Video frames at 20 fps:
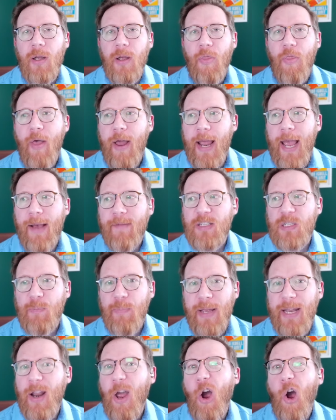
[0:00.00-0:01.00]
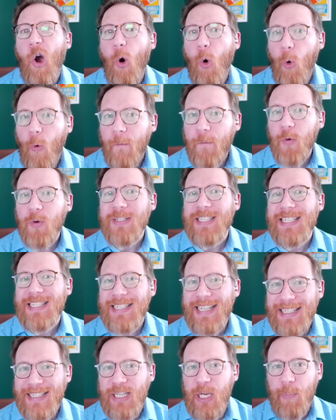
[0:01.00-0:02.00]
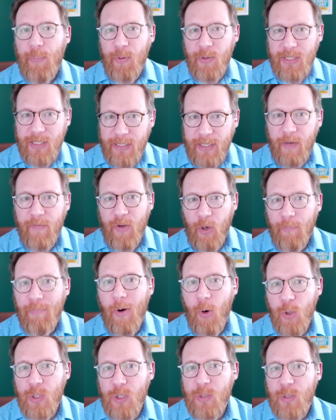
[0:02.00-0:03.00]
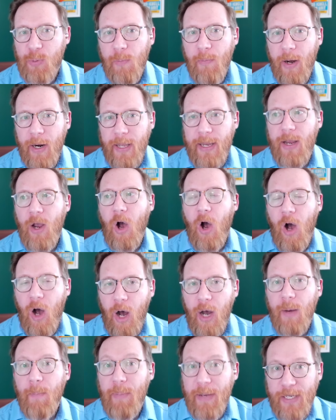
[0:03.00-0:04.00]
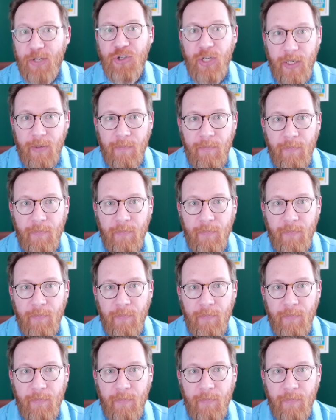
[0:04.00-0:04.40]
that have spent over 60% of their bonus pool money on pitching.